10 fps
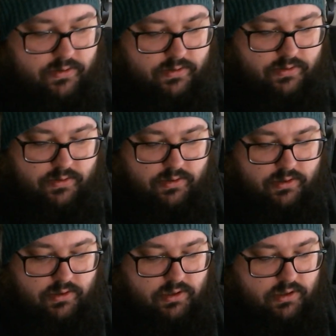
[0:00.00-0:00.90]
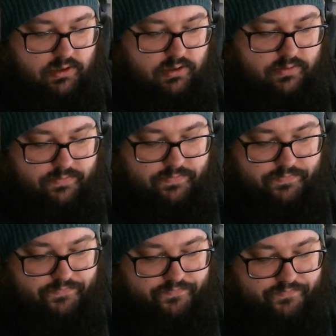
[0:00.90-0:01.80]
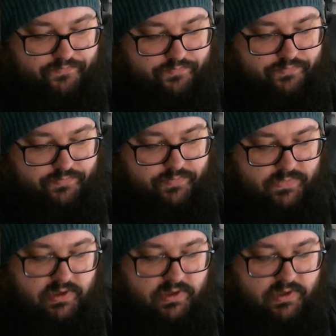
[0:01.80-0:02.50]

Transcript: Nothing is said.